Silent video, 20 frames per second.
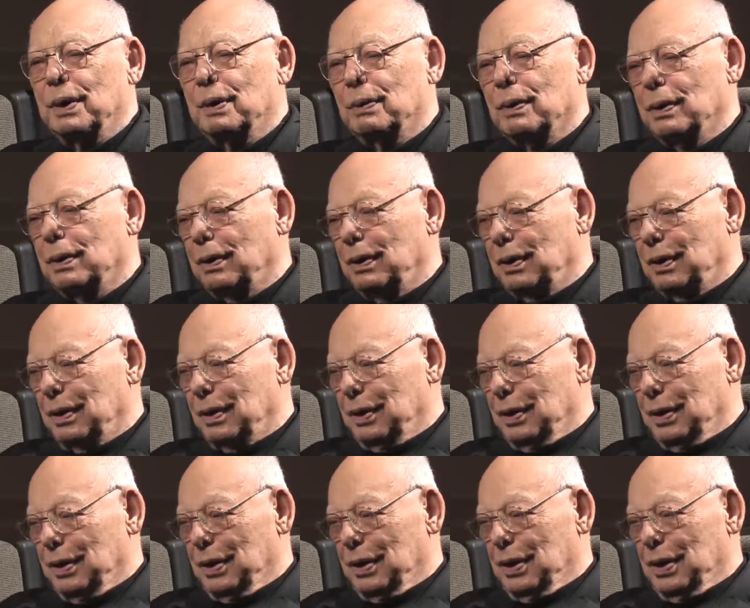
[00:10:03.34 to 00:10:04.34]
we were
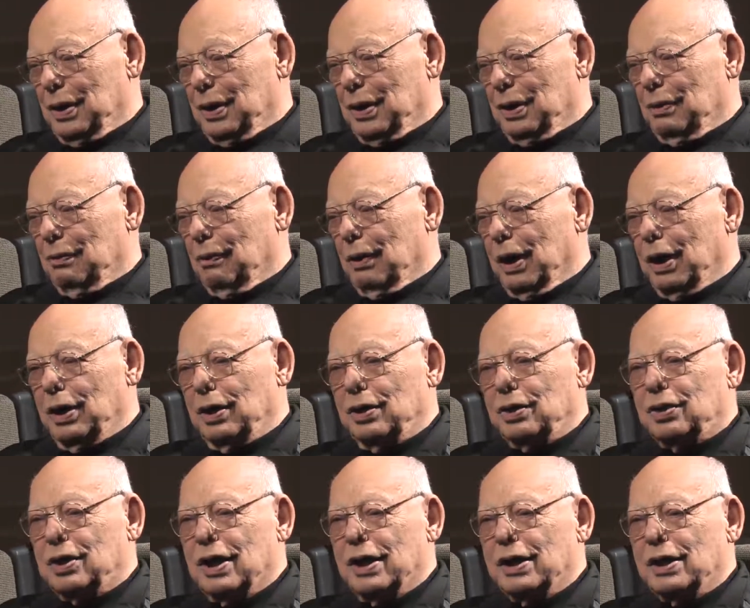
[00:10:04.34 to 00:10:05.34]
ready to
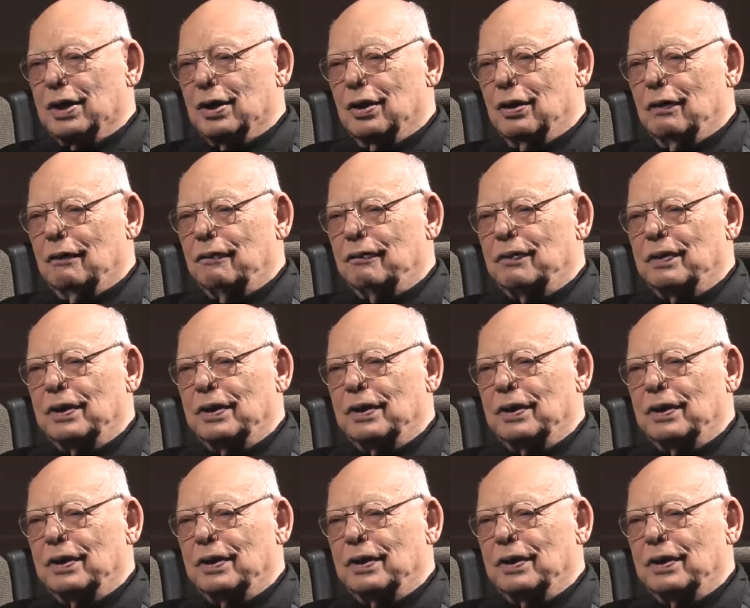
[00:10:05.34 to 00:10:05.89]
take off,